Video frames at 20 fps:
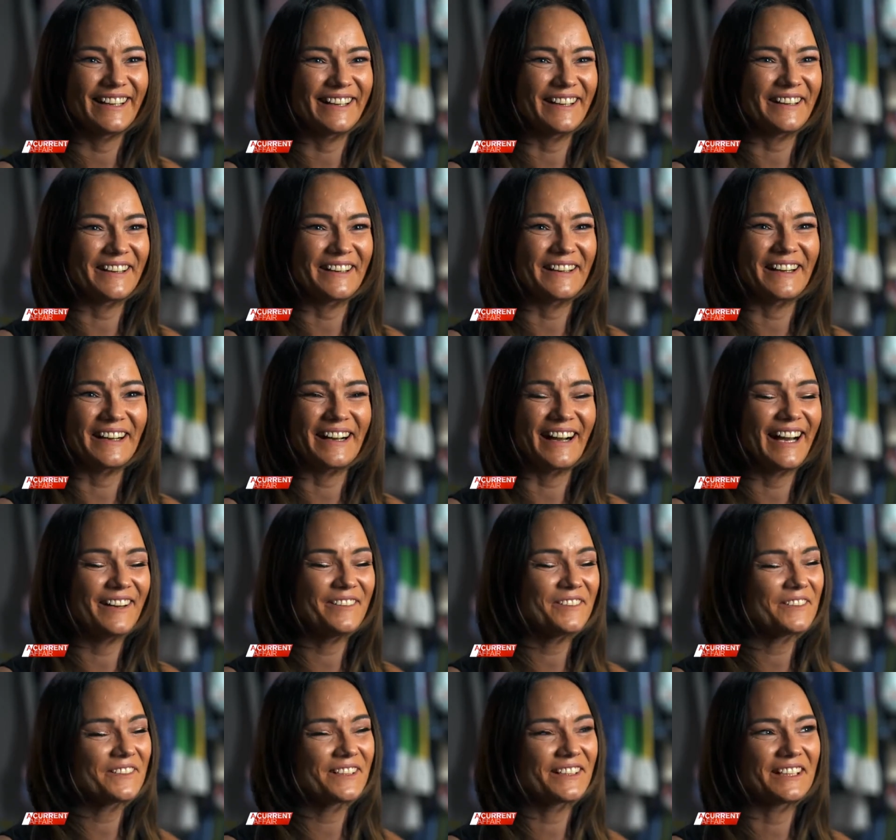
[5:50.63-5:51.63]
You know,
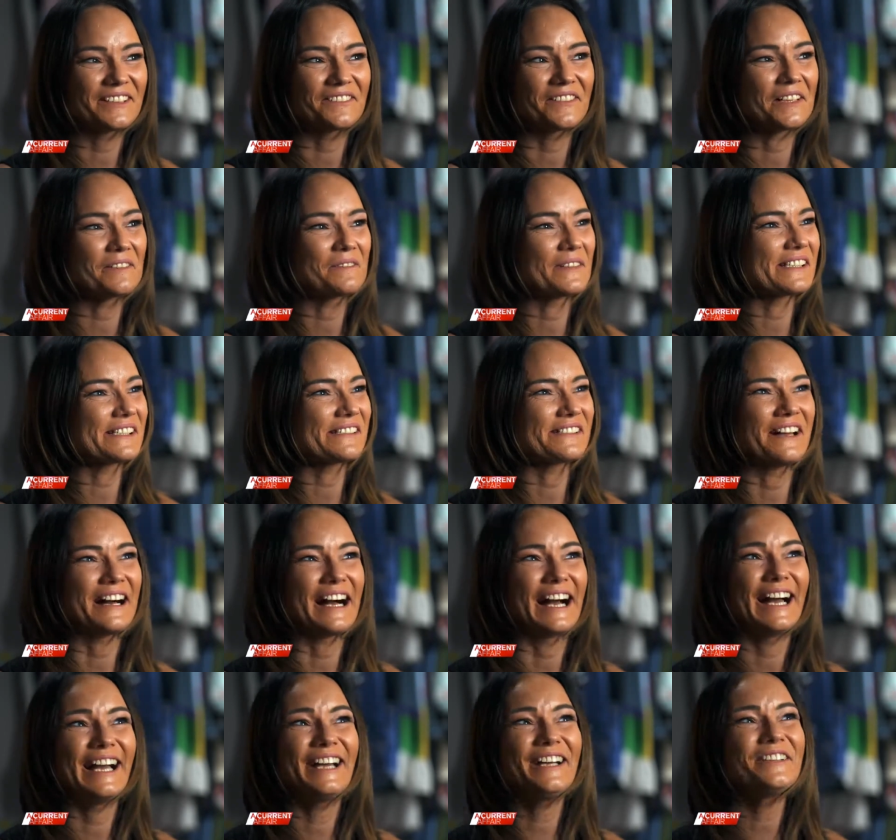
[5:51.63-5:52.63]
I wouldn't give up this
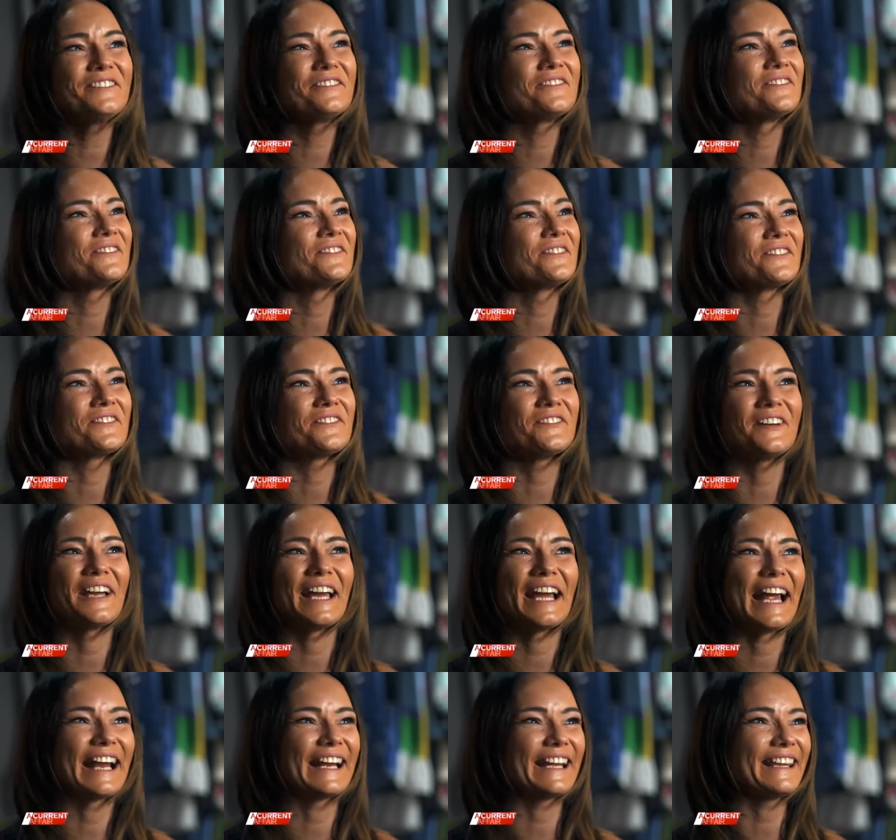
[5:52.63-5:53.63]
life for
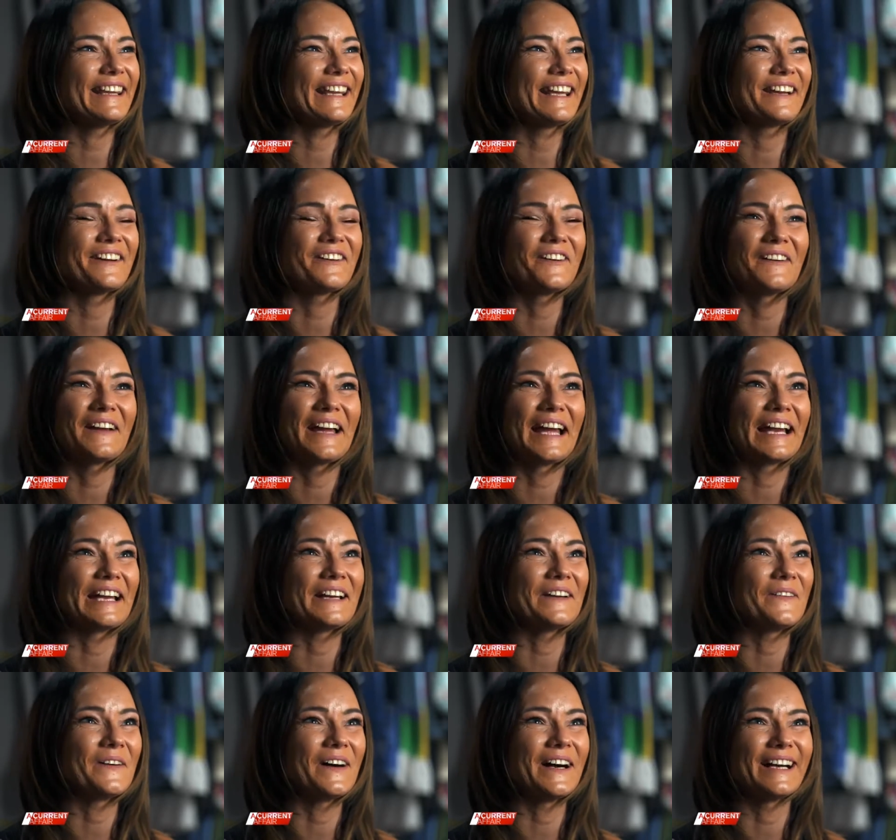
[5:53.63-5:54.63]
anything or
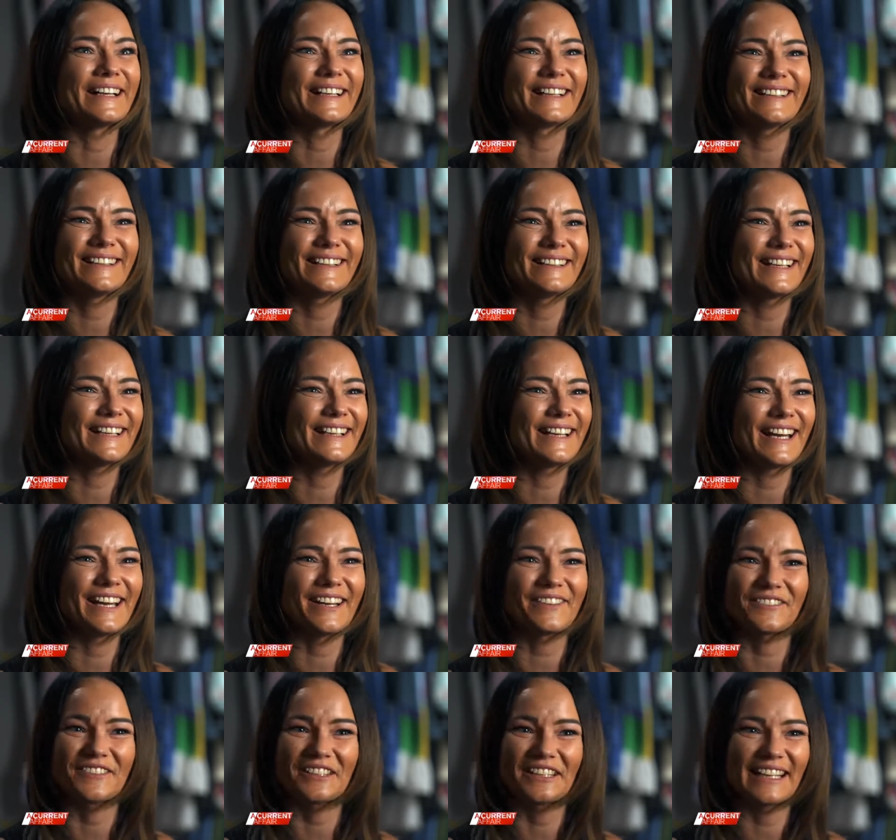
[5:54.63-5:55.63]
anyone
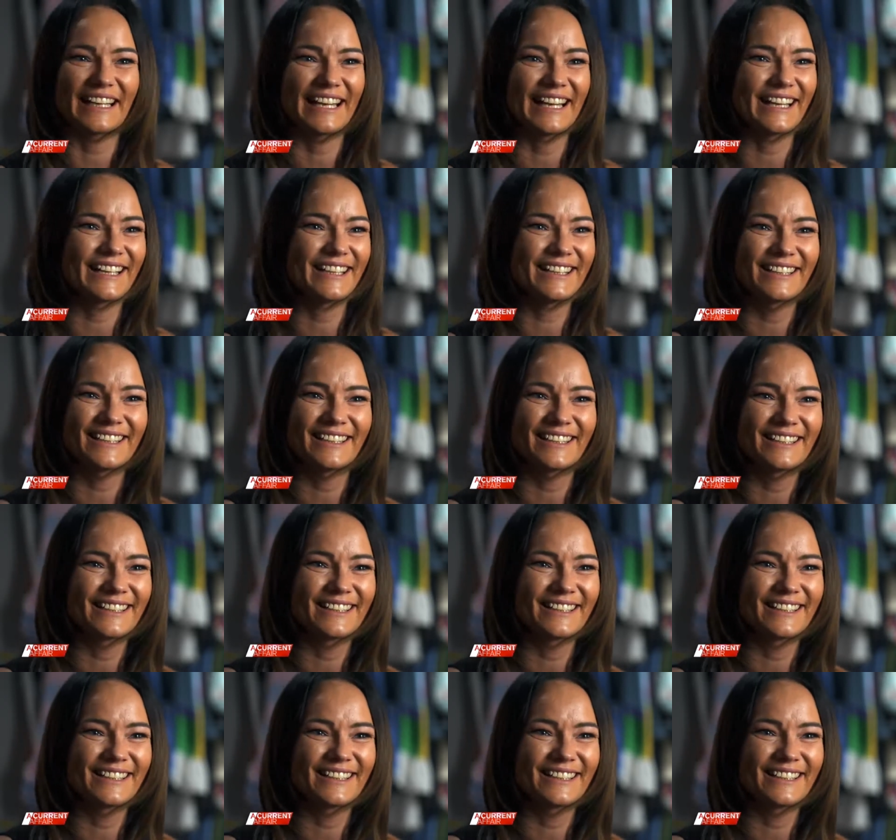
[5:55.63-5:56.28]
ever again.